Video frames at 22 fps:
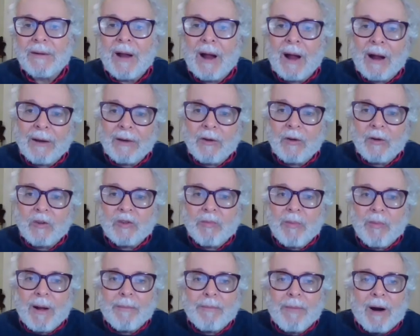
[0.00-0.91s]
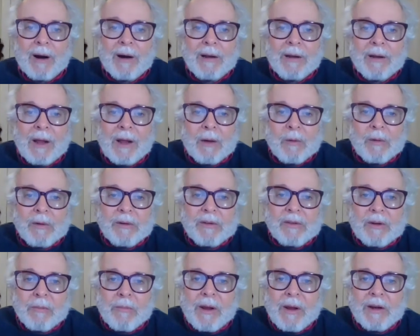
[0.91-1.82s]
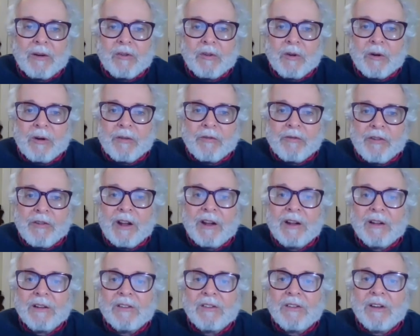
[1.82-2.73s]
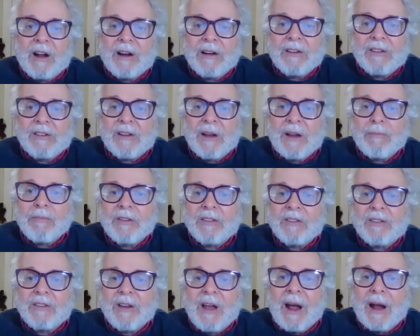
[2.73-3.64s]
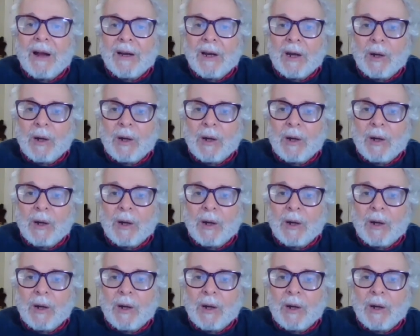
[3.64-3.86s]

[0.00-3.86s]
I used my body language to make sure Frankenstein stepped aside